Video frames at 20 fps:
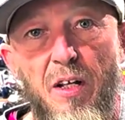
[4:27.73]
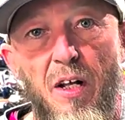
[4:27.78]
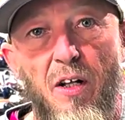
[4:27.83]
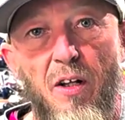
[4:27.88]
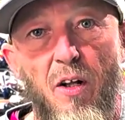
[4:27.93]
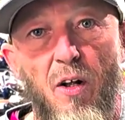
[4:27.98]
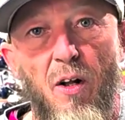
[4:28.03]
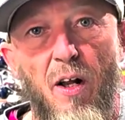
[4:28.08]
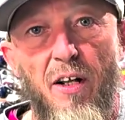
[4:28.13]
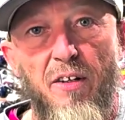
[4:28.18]
a
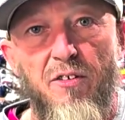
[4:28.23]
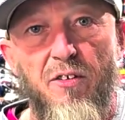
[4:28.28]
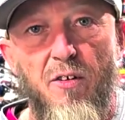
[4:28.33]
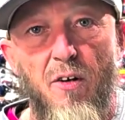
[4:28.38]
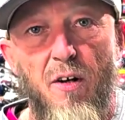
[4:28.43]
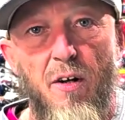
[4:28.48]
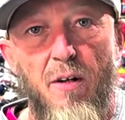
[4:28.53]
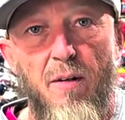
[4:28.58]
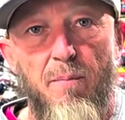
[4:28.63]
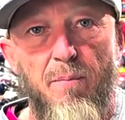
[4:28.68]
little
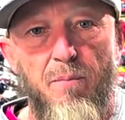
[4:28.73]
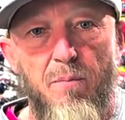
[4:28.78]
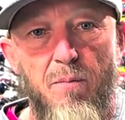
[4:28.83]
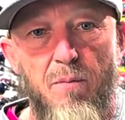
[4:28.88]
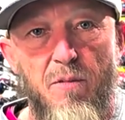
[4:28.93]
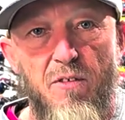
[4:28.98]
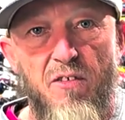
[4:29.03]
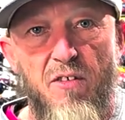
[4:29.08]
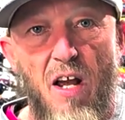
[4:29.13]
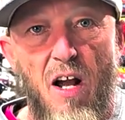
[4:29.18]
extra
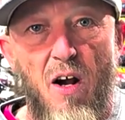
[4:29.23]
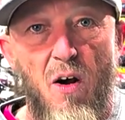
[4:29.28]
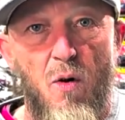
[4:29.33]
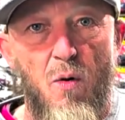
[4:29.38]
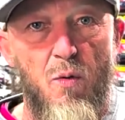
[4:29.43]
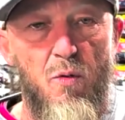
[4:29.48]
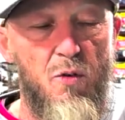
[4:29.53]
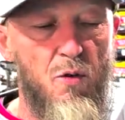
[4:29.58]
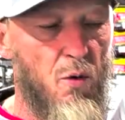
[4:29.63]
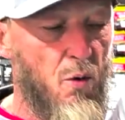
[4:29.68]

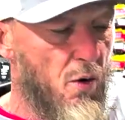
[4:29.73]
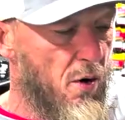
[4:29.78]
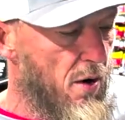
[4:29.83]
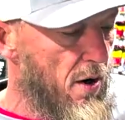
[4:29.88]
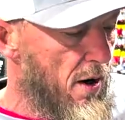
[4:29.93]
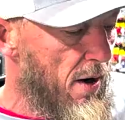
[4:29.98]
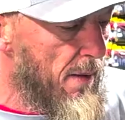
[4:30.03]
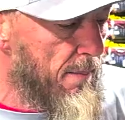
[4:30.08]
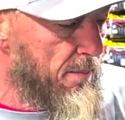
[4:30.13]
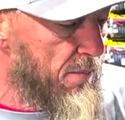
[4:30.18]
sound,
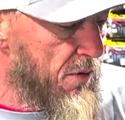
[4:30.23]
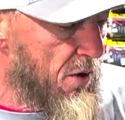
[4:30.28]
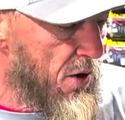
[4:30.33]
or